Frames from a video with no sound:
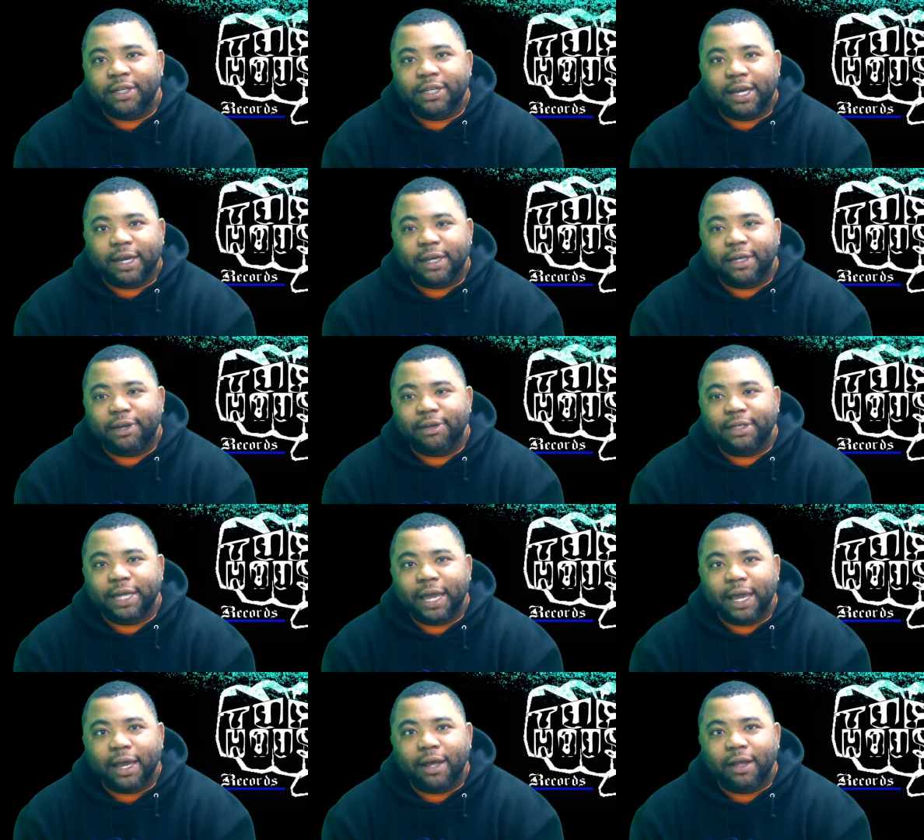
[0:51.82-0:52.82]
tucking their
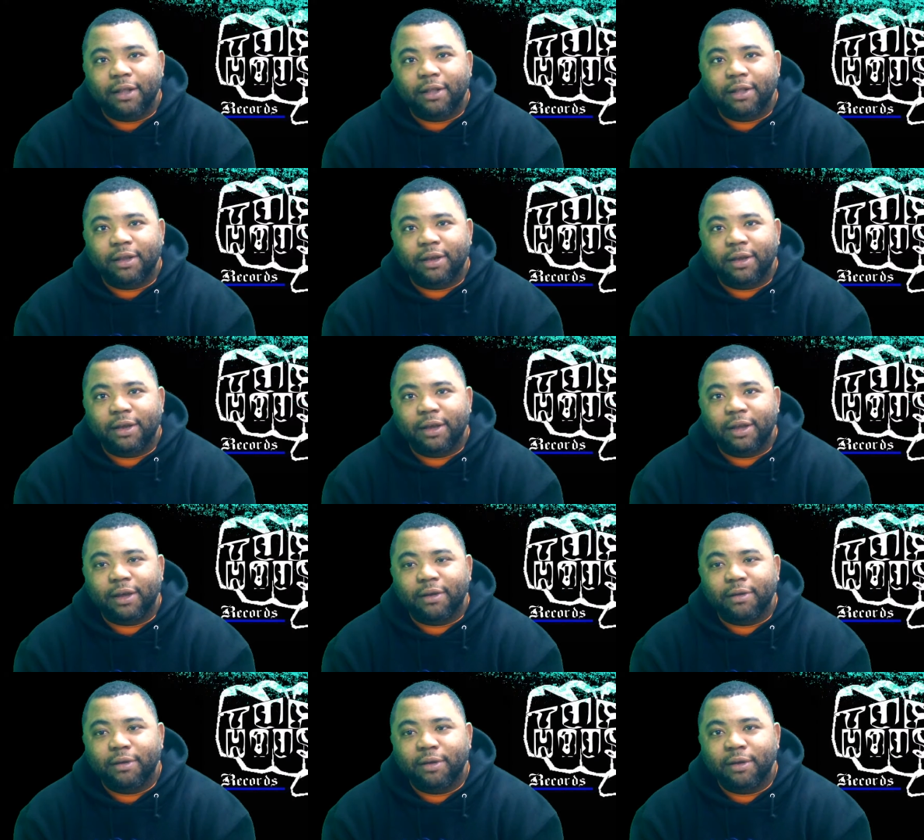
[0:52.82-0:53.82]
tail,
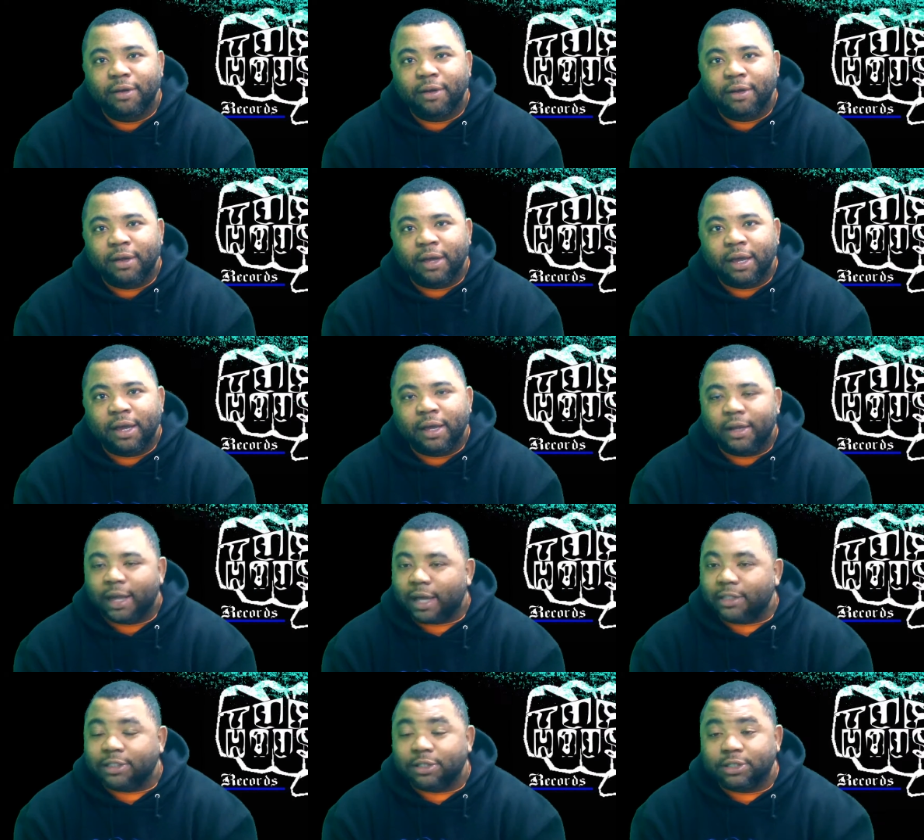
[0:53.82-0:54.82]

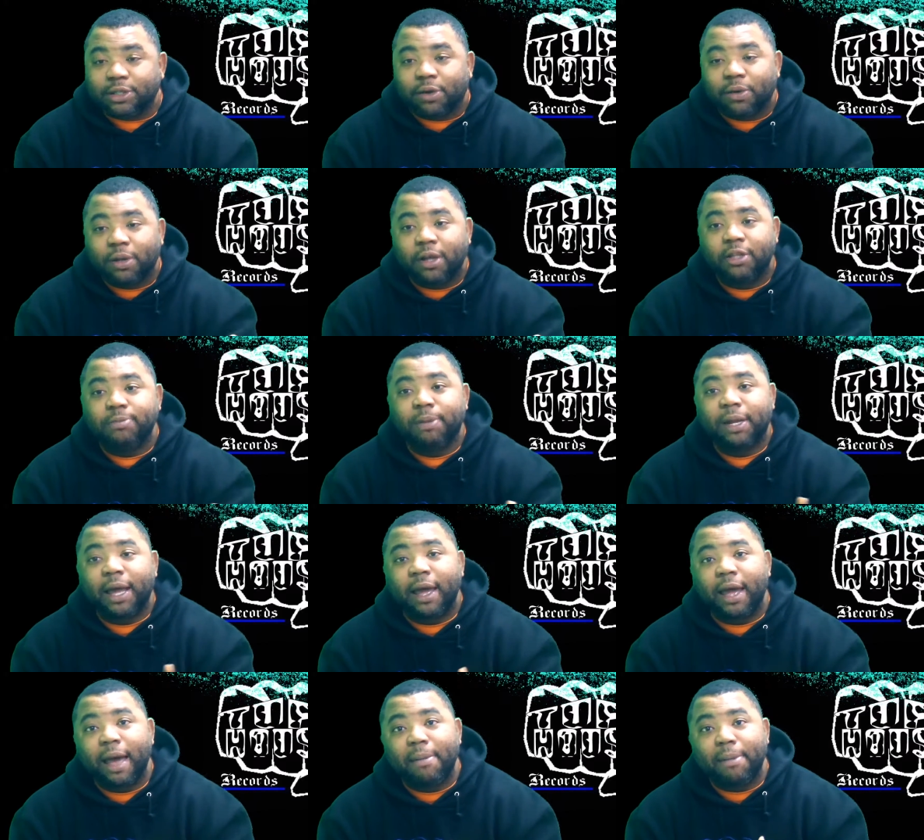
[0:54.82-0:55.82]
That's just so it is.
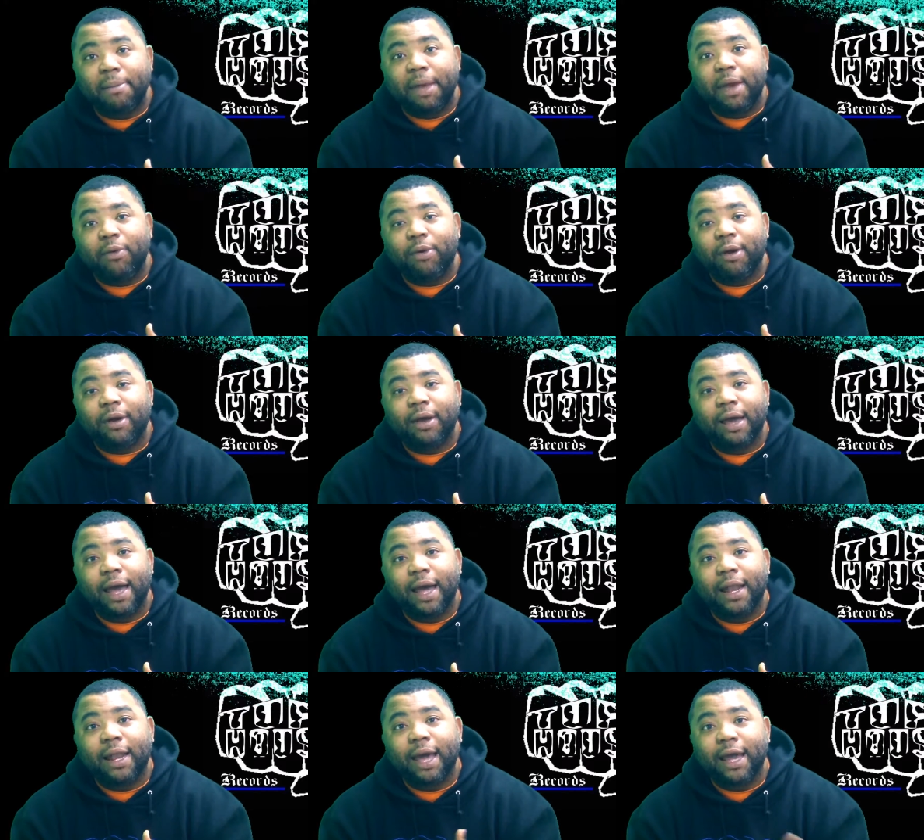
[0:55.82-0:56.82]
But I'm a man where
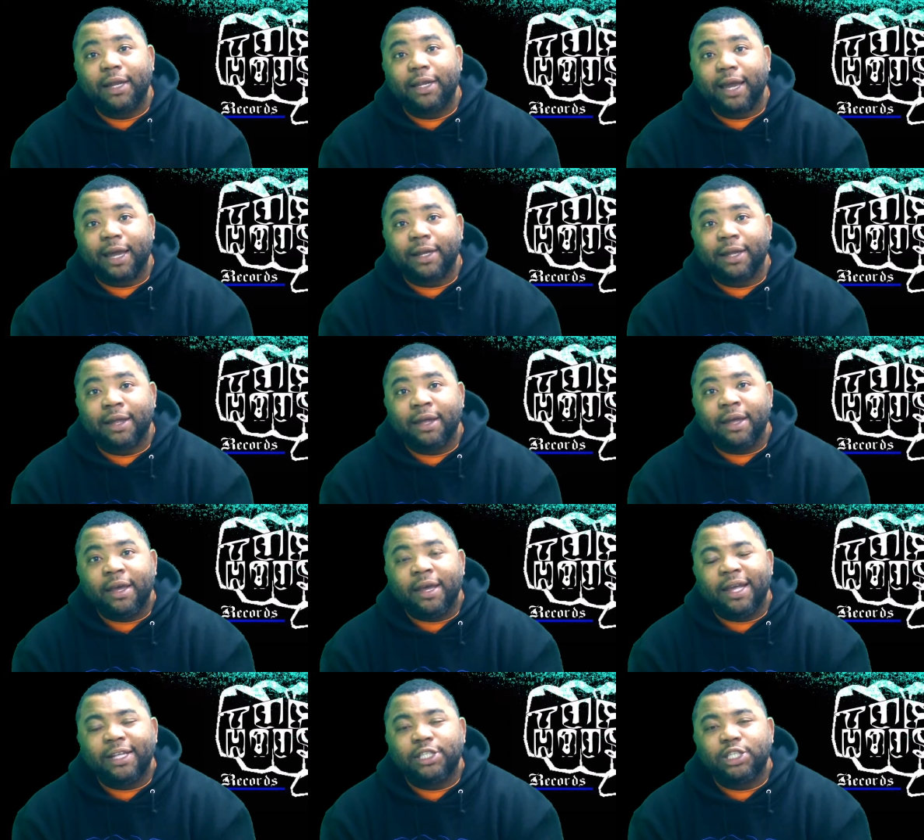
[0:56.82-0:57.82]
I like that.
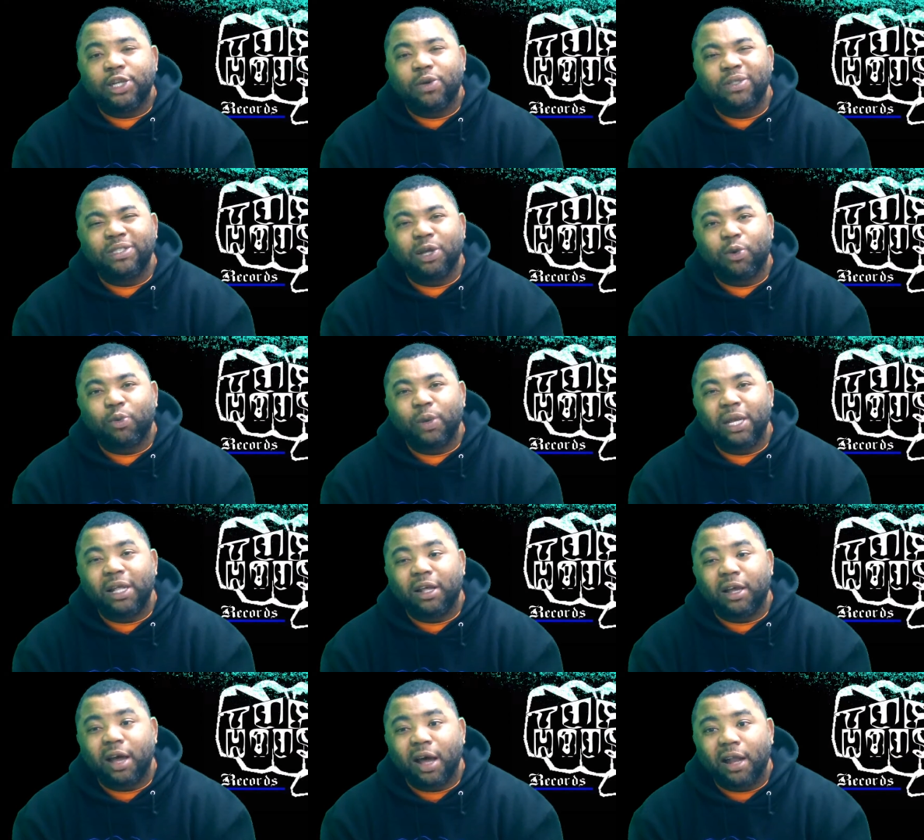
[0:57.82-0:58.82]
It shows their
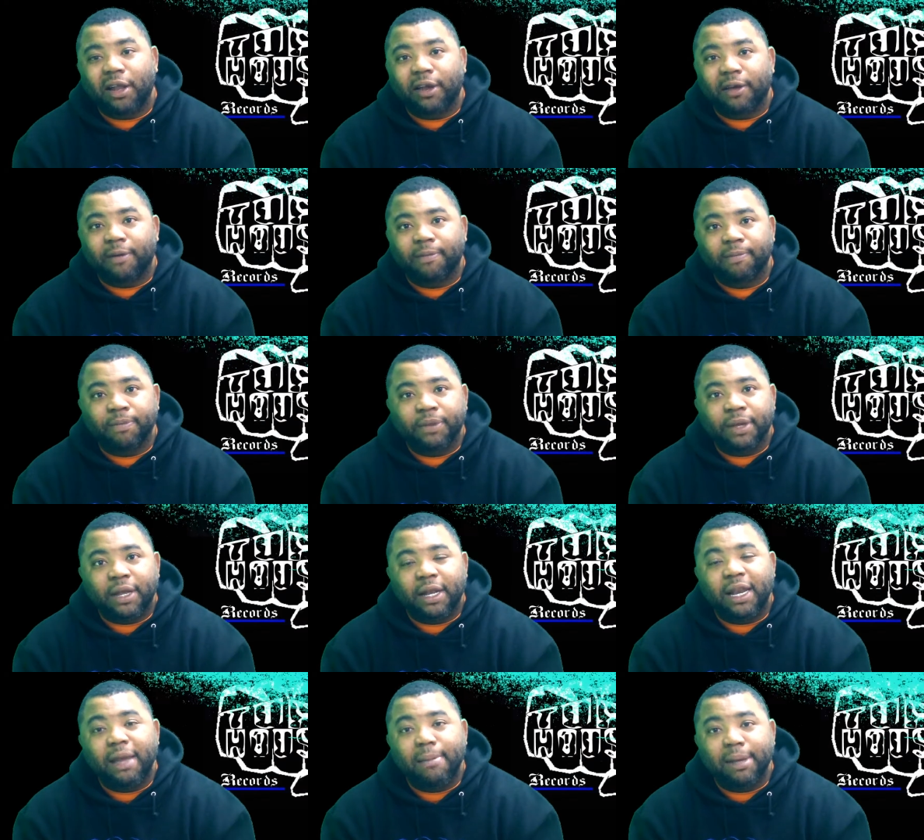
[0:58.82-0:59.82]
real color,
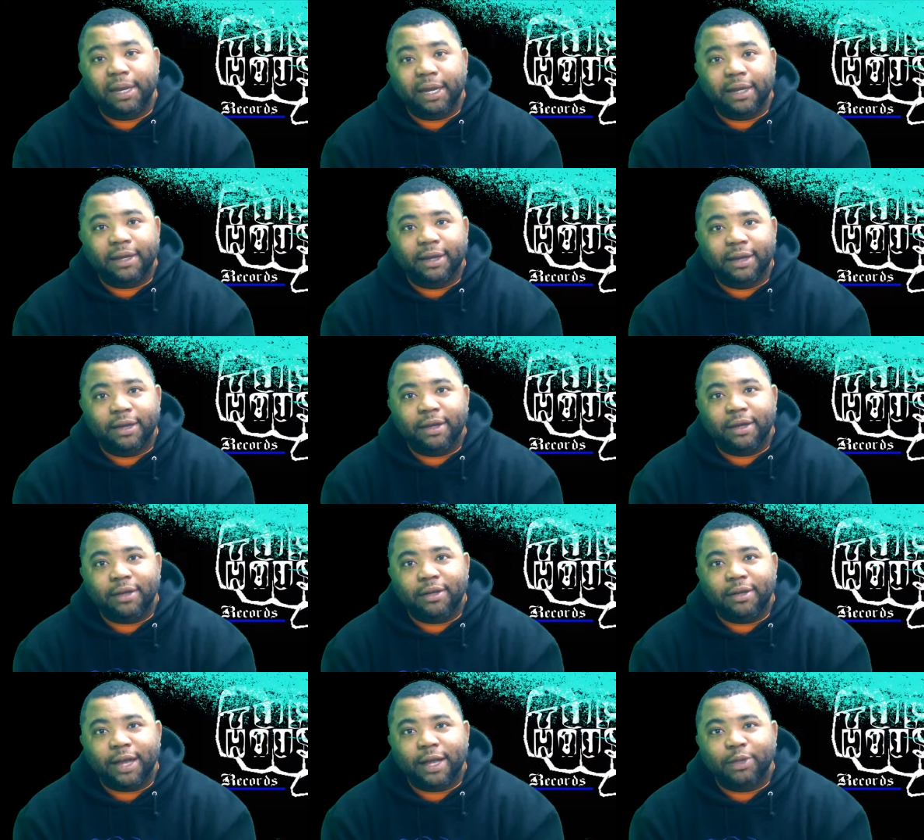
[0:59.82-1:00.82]
limited.
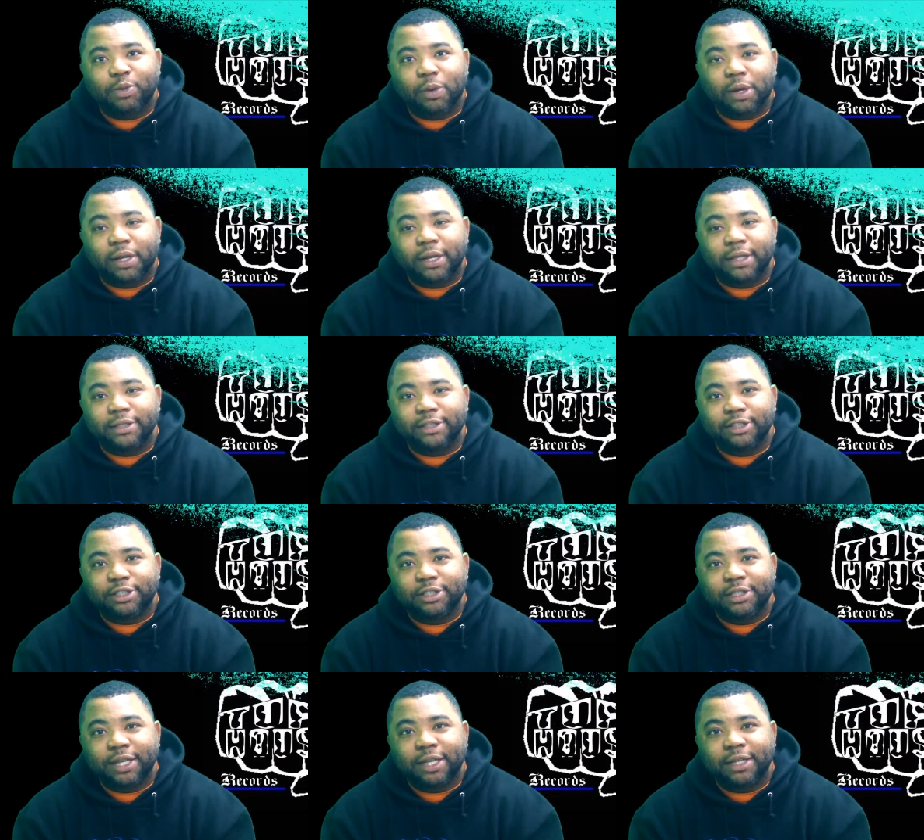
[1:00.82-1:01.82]
That's what it is. They're
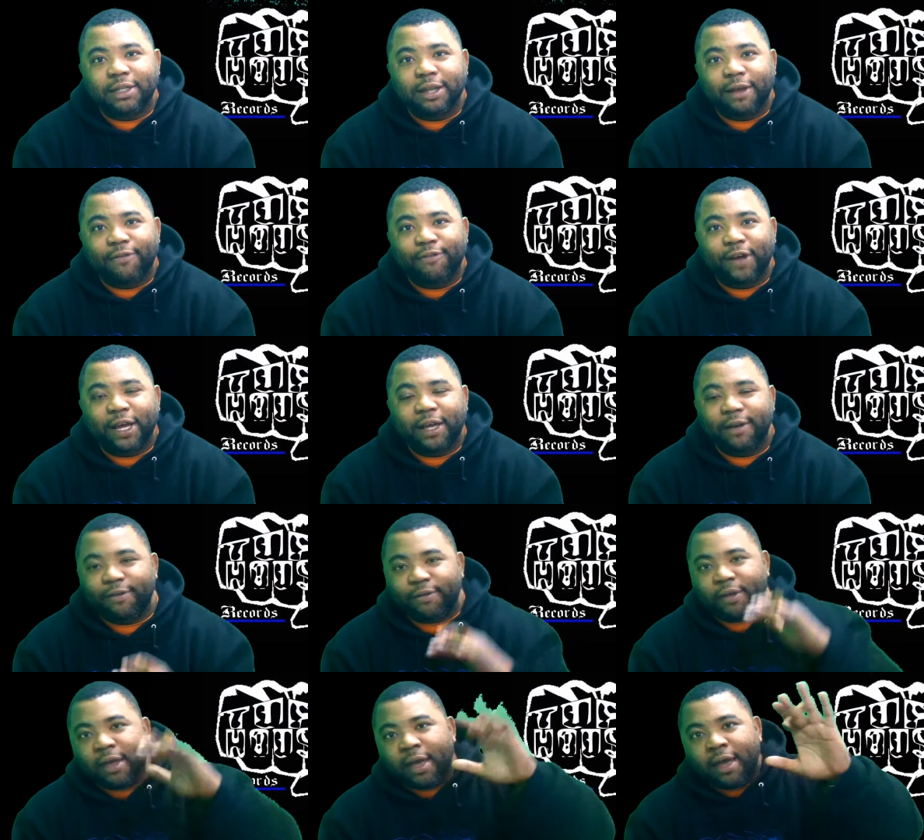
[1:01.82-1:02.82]
still in that
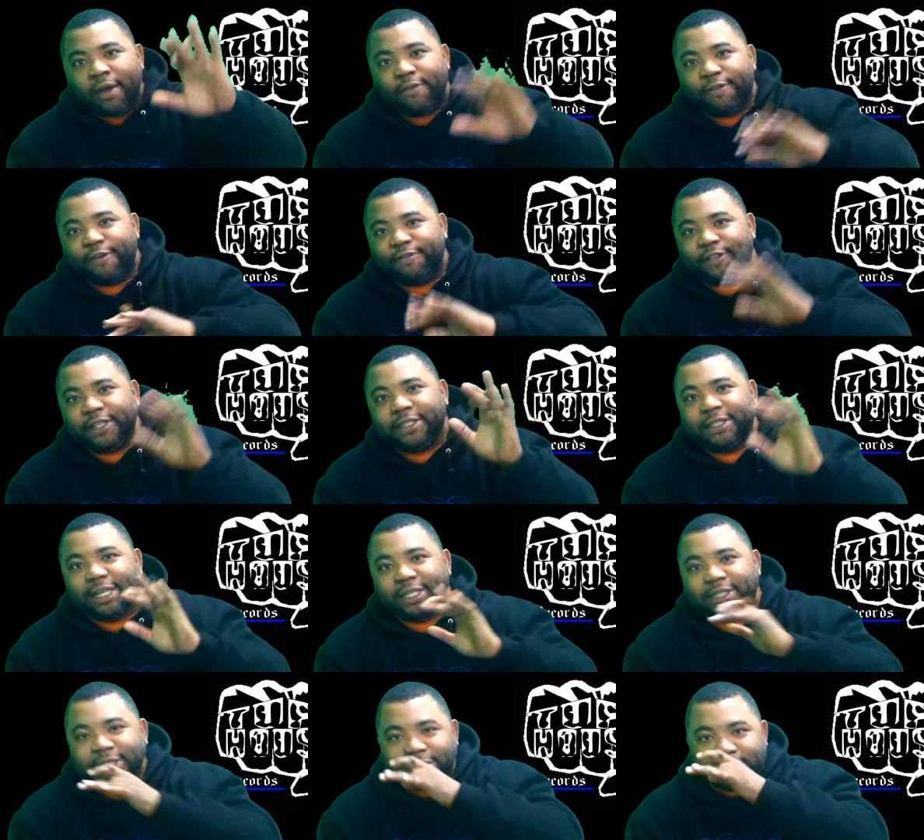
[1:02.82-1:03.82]
fucking 50s,
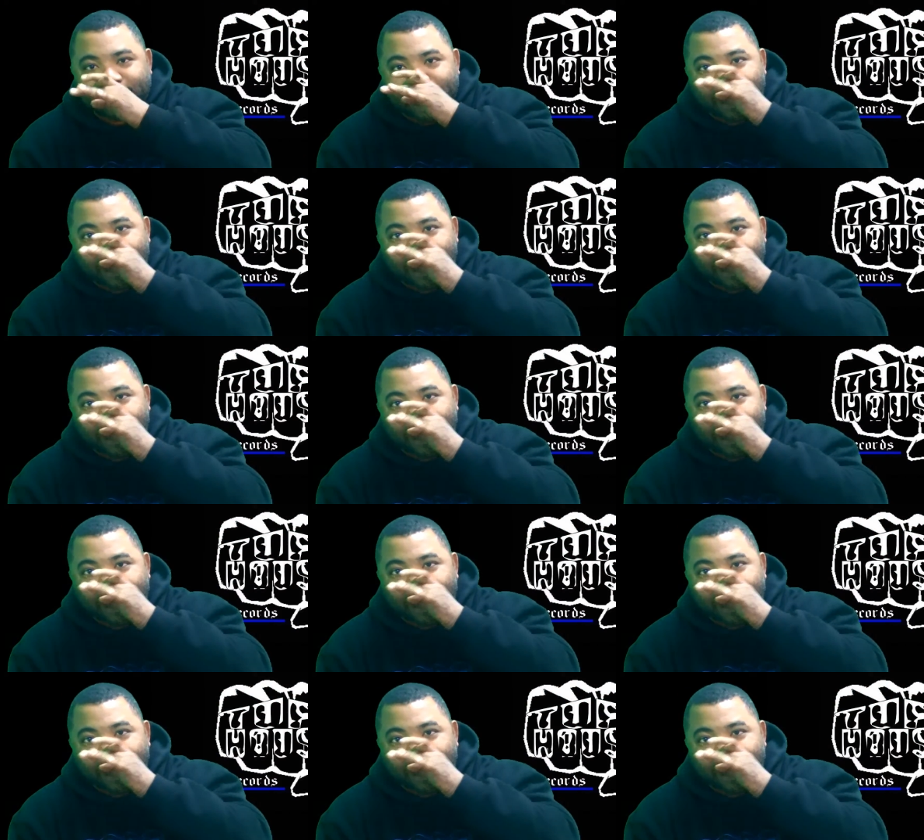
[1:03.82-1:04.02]
60s